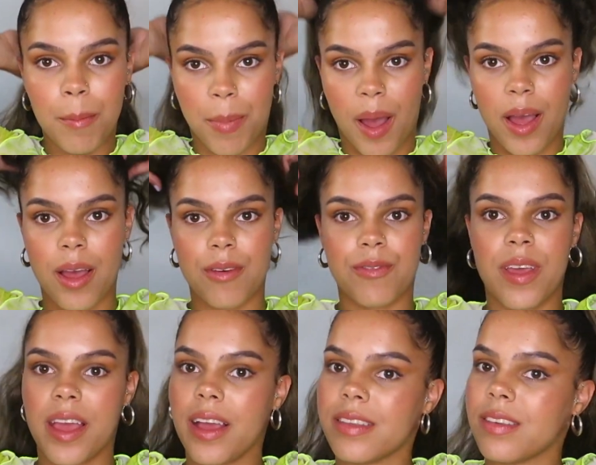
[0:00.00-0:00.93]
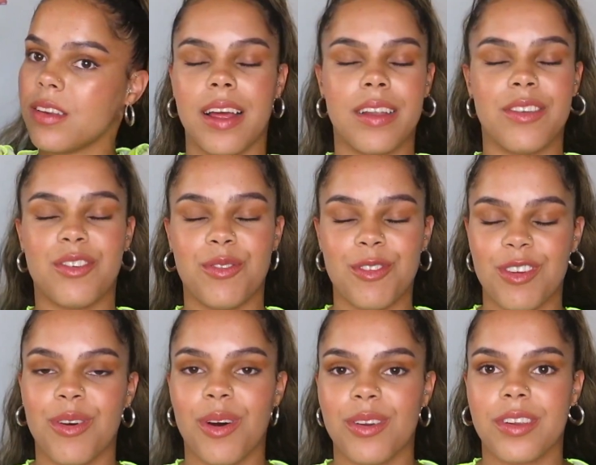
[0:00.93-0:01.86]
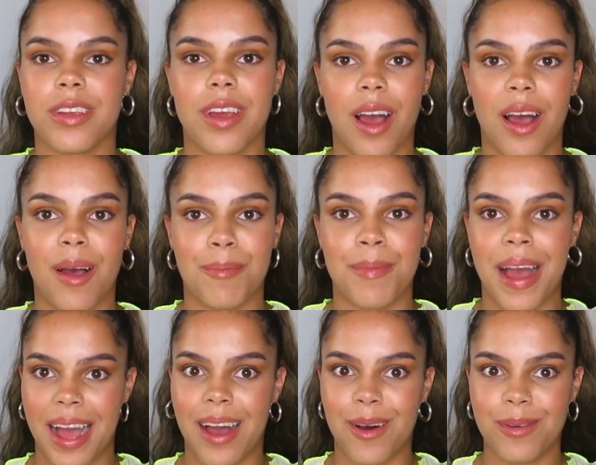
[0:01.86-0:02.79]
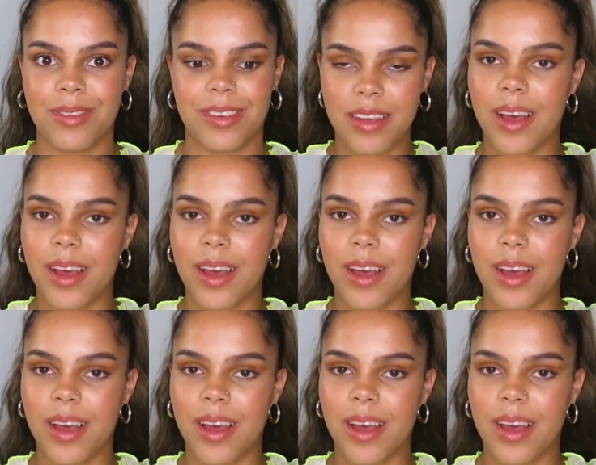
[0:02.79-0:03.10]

perfect and do not come out,